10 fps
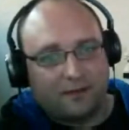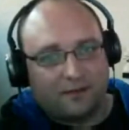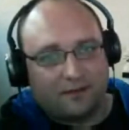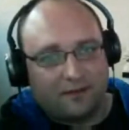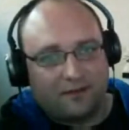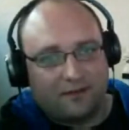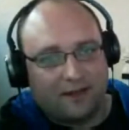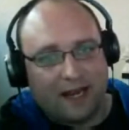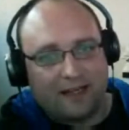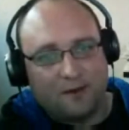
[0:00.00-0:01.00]
that
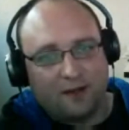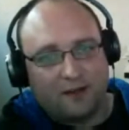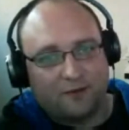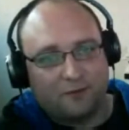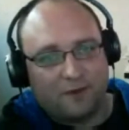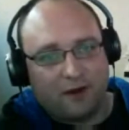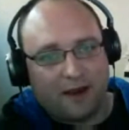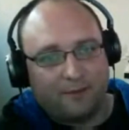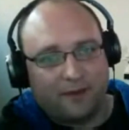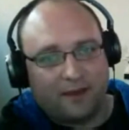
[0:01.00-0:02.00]
that anyone could
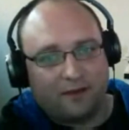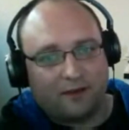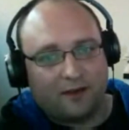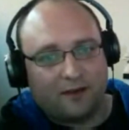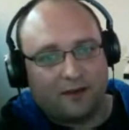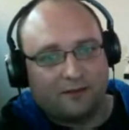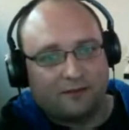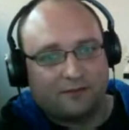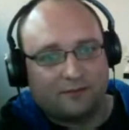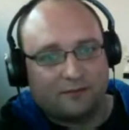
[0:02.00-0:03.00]
rewrite, but they're not going to.